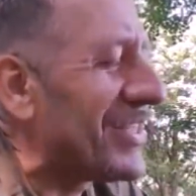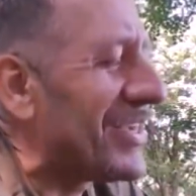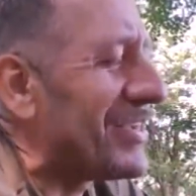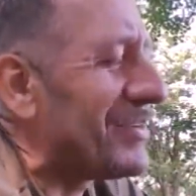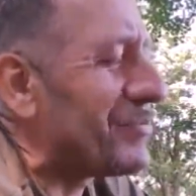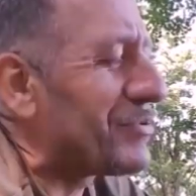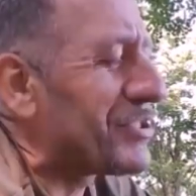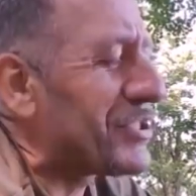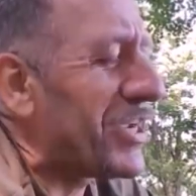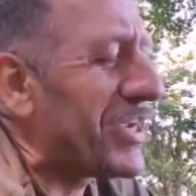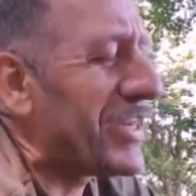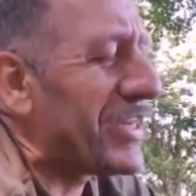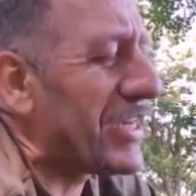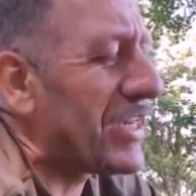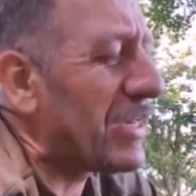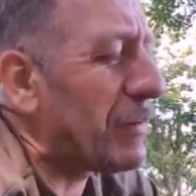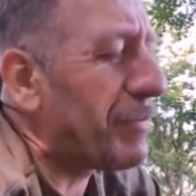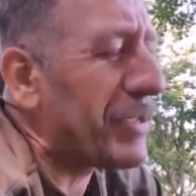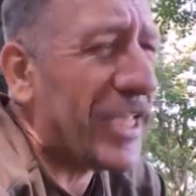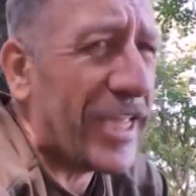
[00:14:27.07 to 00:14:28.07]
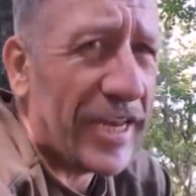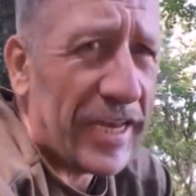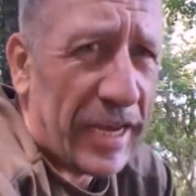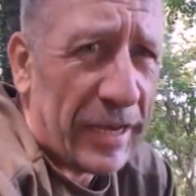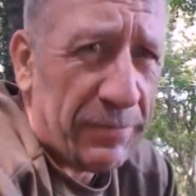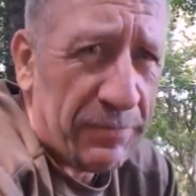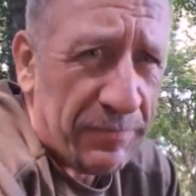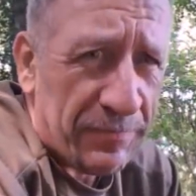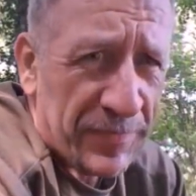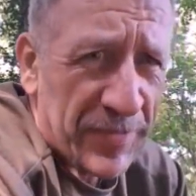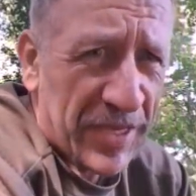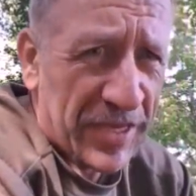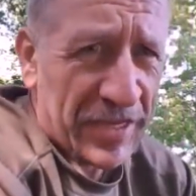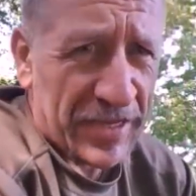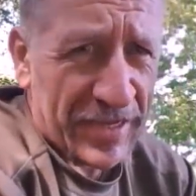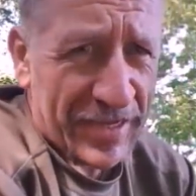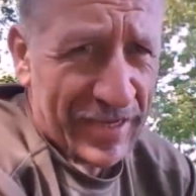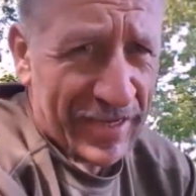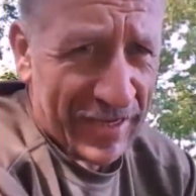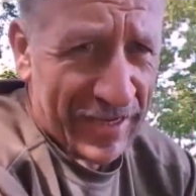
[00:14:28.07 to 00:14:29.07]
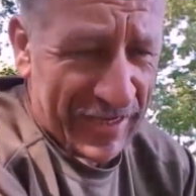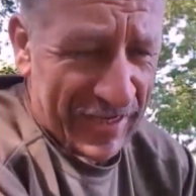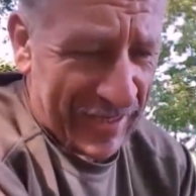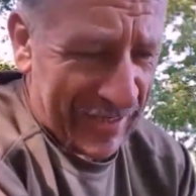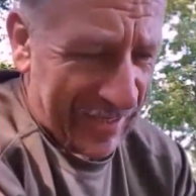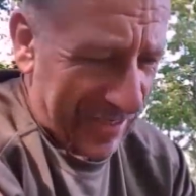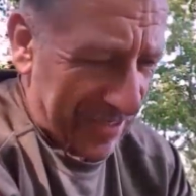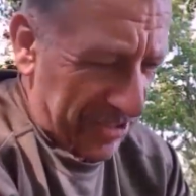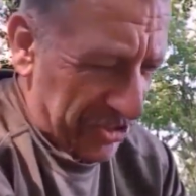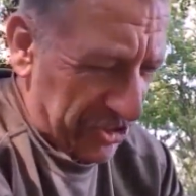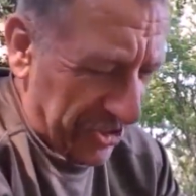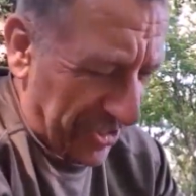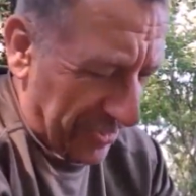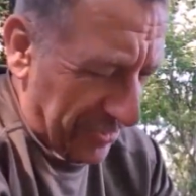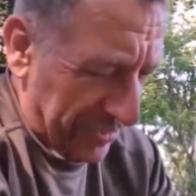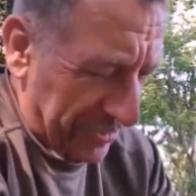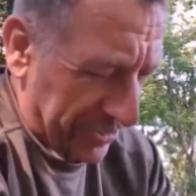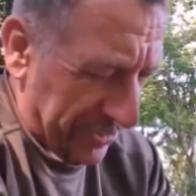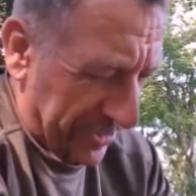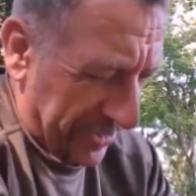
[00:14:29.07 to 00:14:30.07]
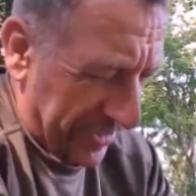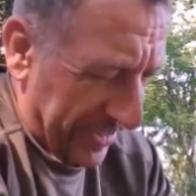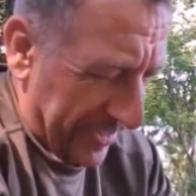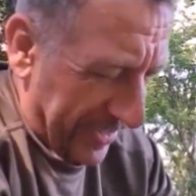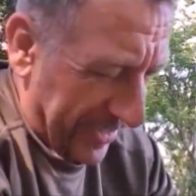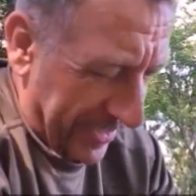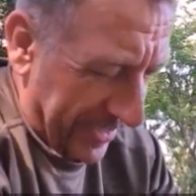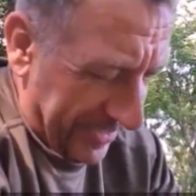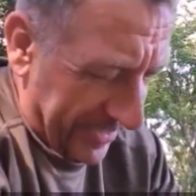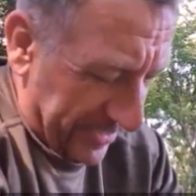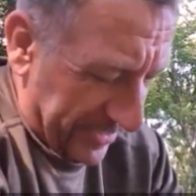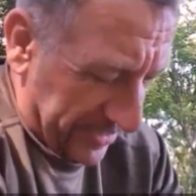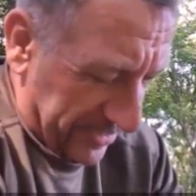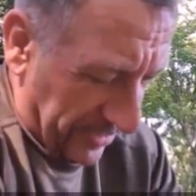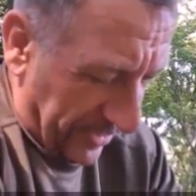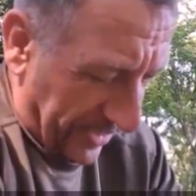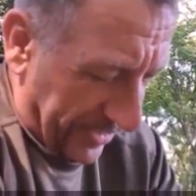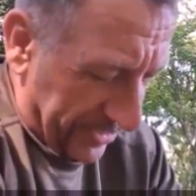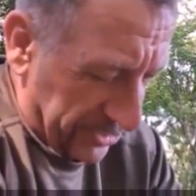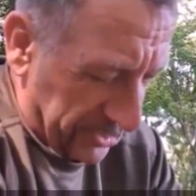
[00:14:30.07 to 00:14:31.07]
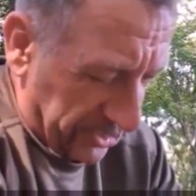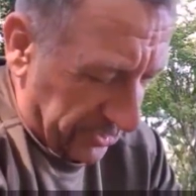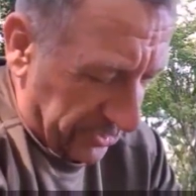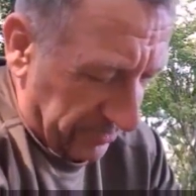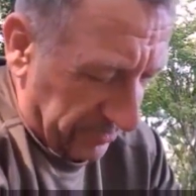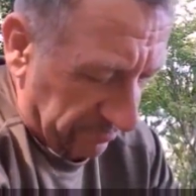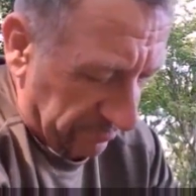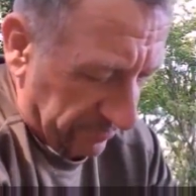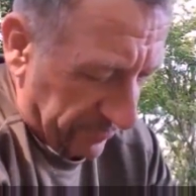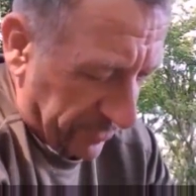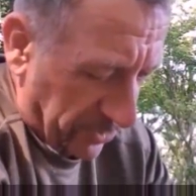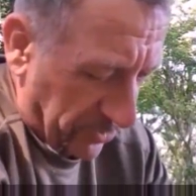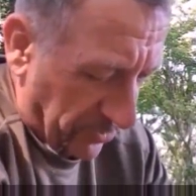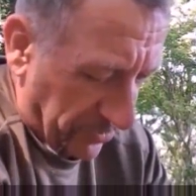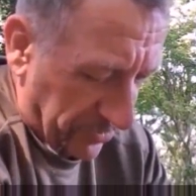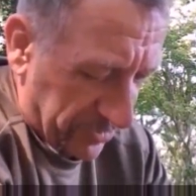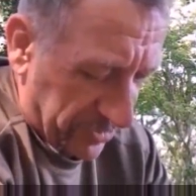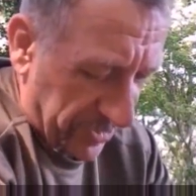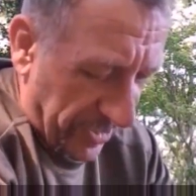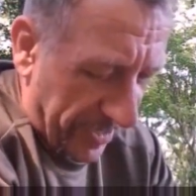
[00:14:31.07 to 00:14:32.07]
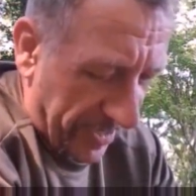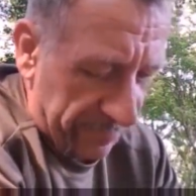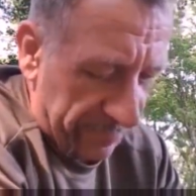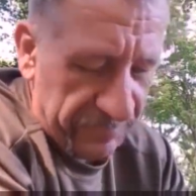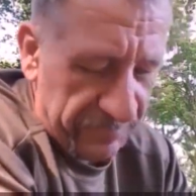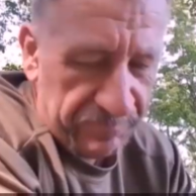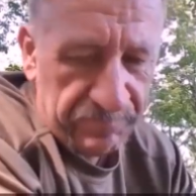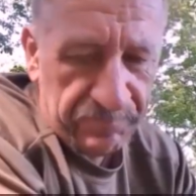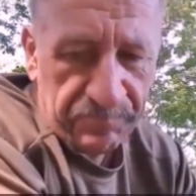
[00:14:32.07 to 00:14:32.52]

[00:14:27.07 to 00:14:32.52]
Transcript: like I was saying in the beginning, shelter, insulation, cook set,